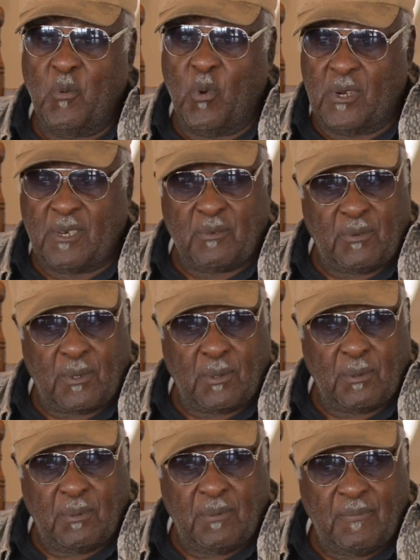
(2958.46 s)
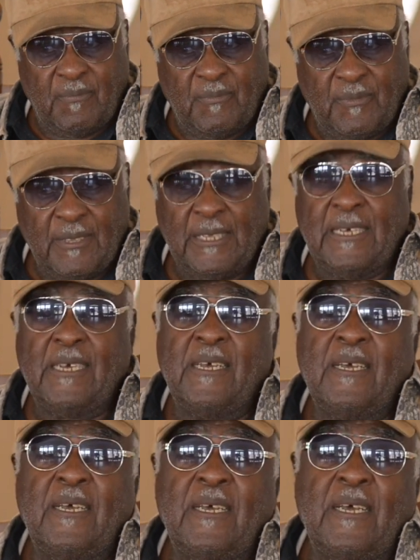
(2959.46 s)
Woodard Road.
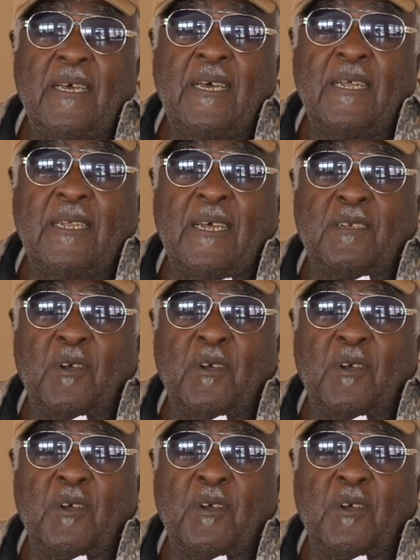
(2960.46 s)
They